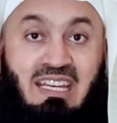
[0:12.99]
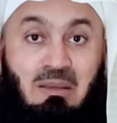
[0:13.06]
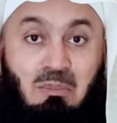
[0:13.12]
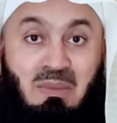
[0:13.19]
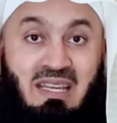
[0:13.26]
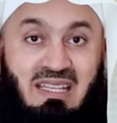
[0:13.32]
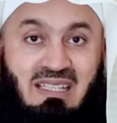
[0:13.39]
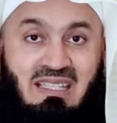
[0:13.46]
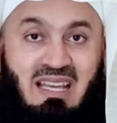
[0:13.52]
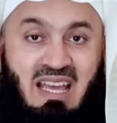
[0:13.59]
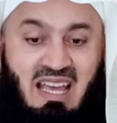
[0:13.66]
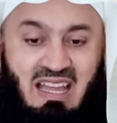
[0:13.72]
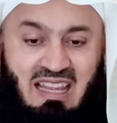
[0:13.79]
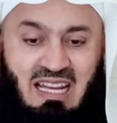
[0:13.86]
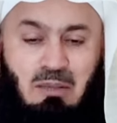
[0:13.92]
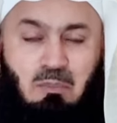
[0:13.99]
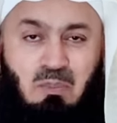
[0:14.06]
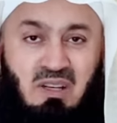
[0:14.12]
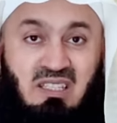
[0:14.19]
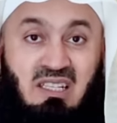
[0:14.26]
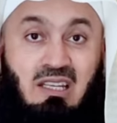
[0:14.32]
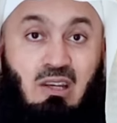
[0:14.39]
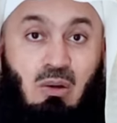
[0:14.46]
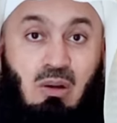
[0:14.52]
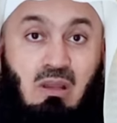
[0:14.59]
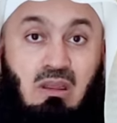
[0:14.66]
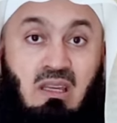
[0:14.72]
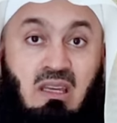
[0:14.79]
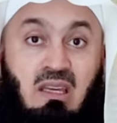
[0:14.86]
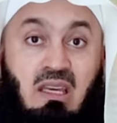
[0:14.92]
it means that particular
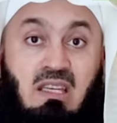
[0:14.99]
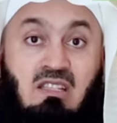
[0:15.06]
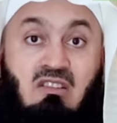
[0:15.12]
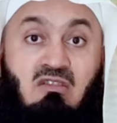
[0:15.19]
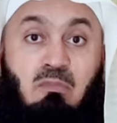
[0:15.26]
thing is